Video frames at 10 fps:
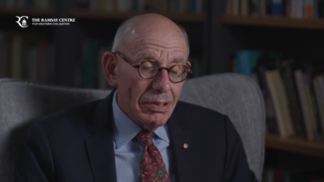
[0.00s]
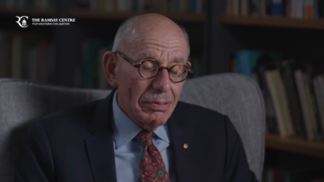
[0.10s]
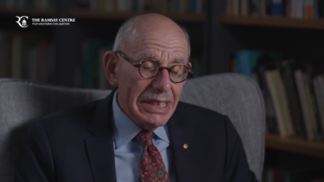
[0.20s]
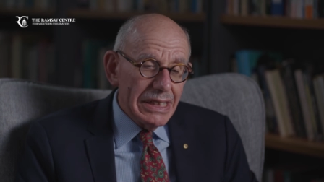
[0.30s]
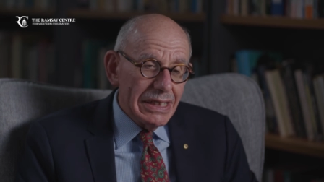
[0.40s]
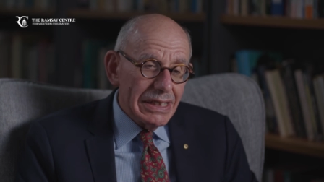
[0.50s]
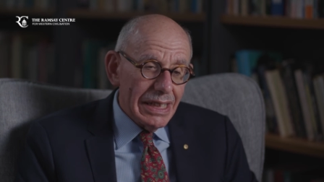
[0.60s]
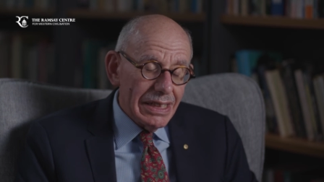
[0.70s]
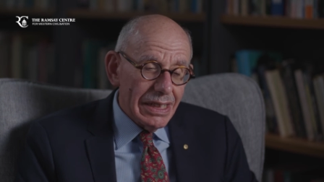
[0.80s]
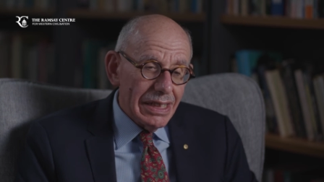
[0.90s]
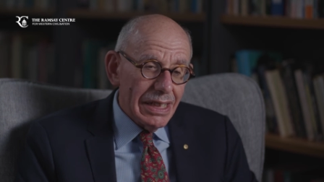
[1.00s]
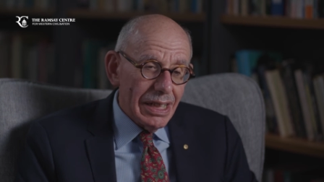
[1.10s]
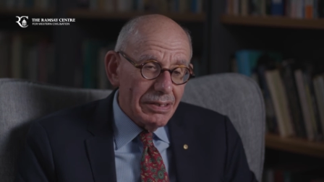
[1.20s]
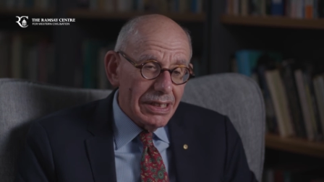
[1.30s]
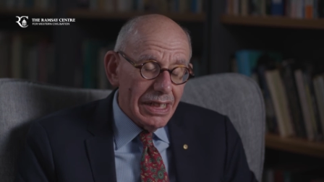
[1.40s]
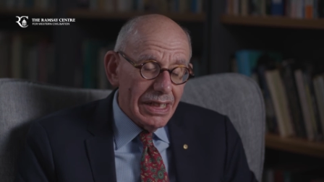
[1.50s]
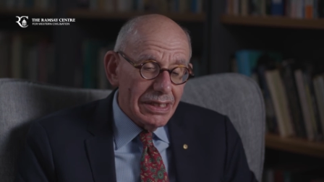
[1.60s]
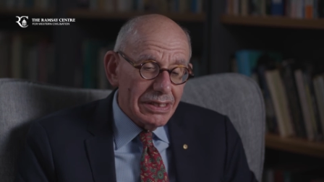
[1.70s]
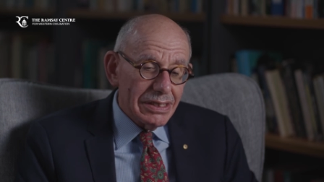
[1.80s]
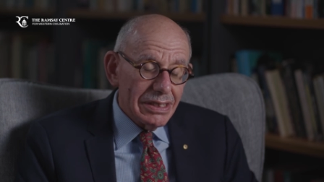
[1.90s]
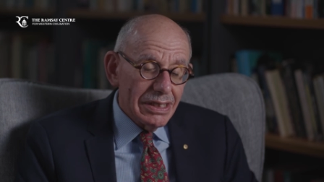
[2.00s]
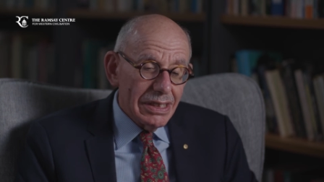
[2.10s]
We tend nowadays